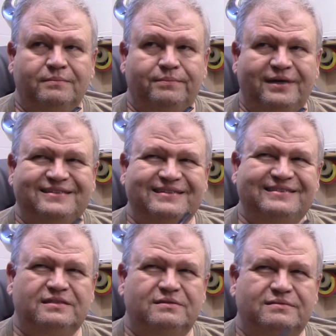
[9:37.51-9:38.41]
But it's a
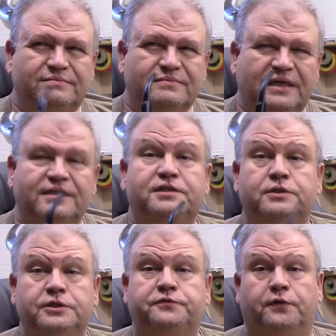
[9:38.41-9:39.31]
little, and this
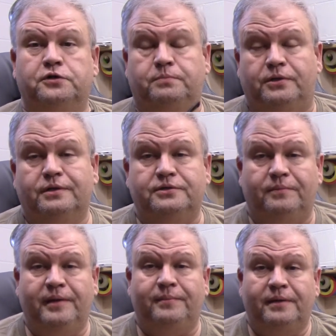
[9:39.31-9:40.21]
is his first book, so
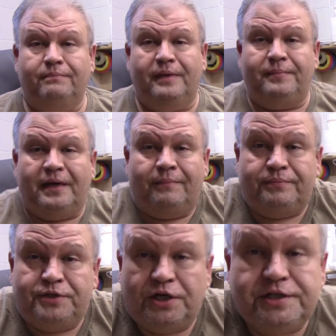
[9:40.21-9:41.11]
maybe I'm
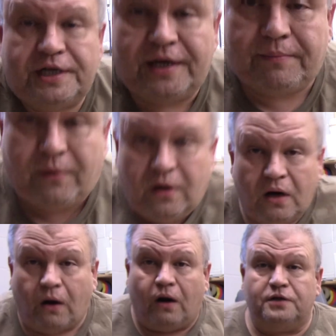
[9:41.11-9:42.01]
judging him
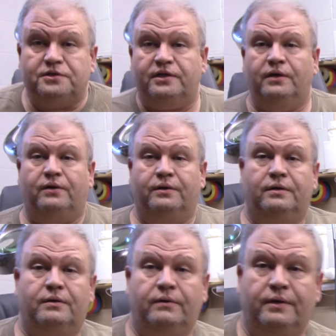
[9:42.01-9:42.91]
harshly
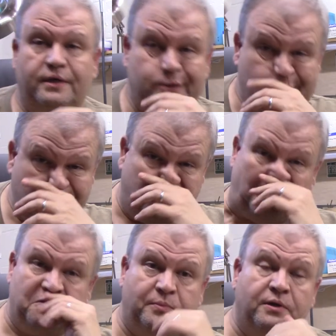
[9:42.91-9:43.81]
on his
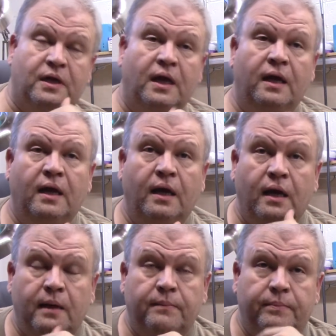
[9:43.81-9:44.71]
first book.
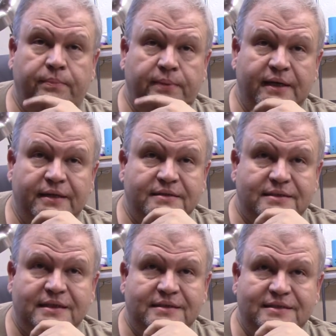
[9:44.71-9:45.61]
But
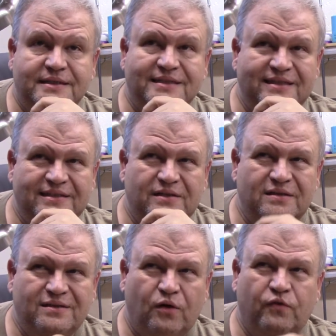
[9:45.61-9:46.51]
it's just a
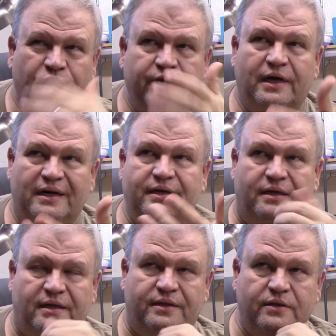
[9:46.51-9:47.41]
little
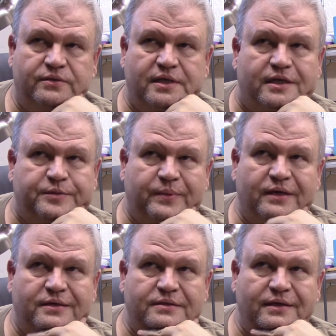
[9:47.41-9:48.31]
overdone in those
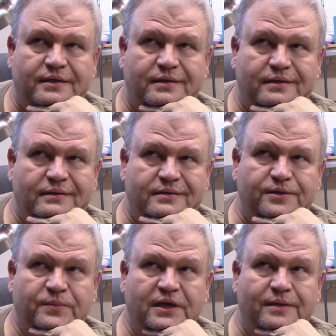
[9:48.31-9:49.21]
aspects, and
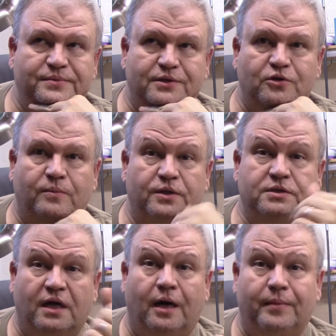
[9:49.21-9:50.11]
sometimes it's
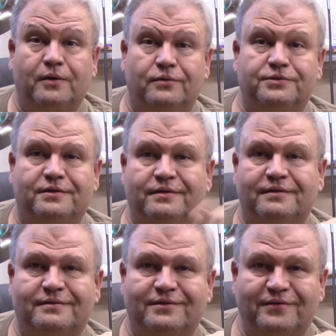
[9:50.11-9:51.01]
almost comical to
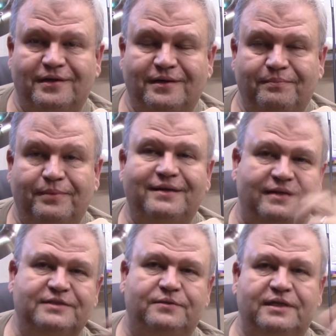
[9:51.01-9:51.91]
read it. But
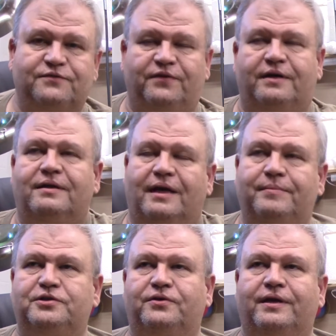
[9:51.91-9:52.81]
it's fun. I'm
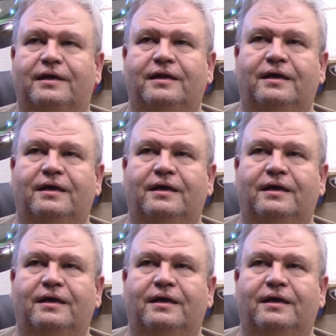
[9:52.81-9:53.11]
enjoying it.